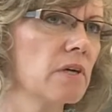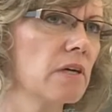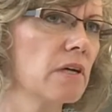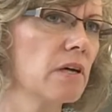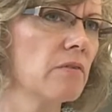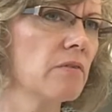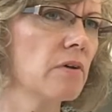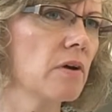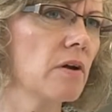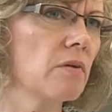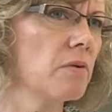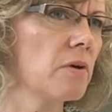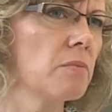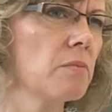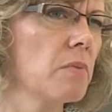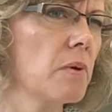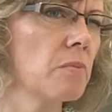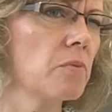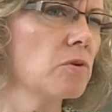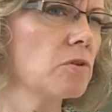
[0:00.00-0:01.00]
but I
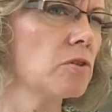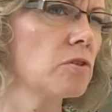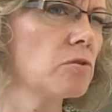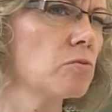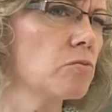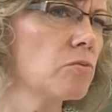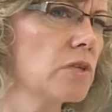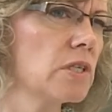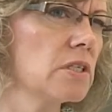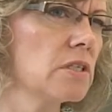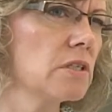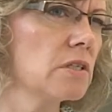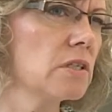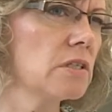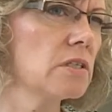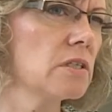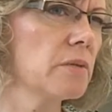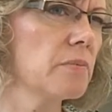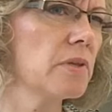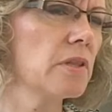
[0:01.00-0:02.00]
remember just
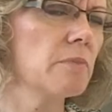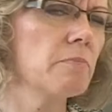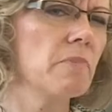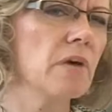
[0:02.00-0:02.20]
recently some in